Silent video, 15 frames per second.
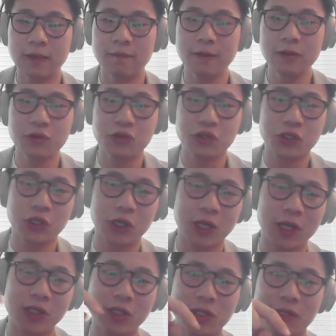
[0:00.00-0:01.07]
even you
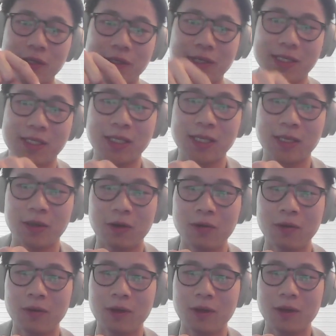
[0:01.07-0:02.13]
change the
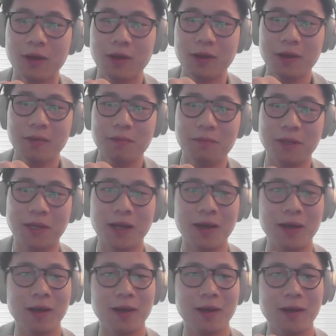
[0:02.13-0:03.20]
CEO,
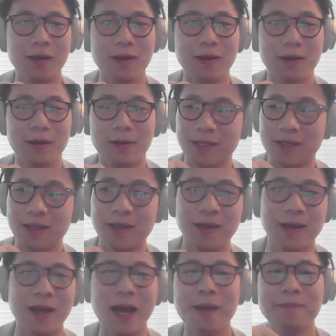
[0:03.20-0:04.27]
become let's say
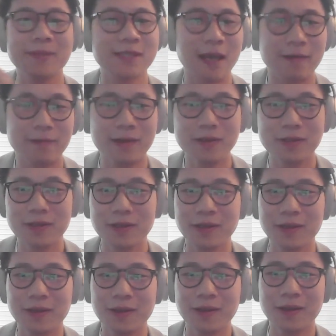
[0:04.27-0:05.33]
a ham
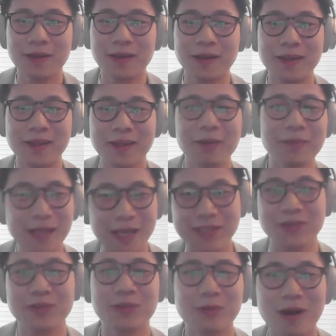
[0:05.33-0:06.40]
sandwich, and the
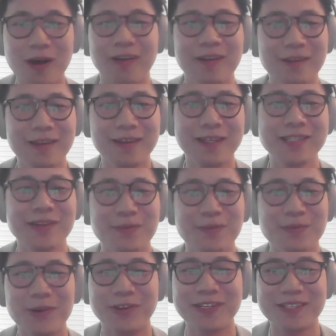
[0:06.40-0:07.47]
company can still run.
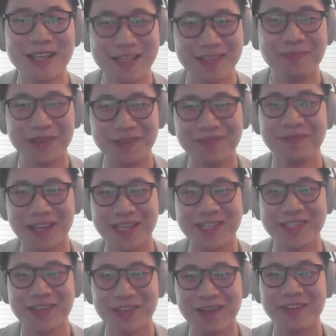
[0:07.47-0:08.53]
That's your moat.
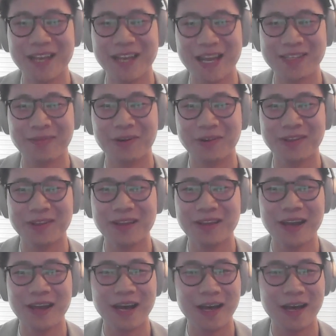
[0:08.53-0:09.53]
Because your company has a moat.